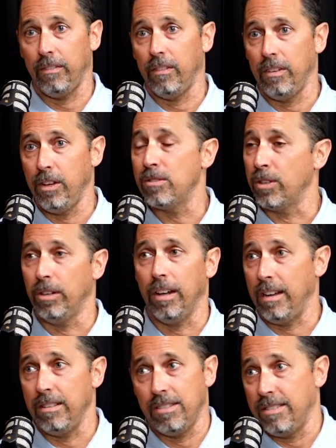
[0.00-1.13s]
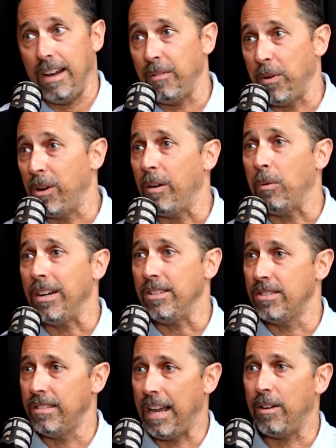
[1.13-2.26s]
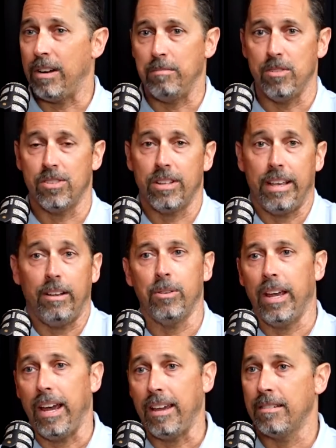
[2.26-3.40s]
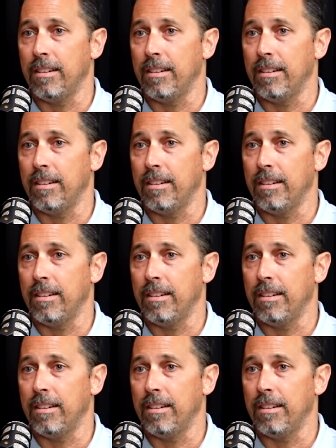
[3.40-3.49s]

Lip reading: years ago, that's not where I was. Now I'm just like, okay,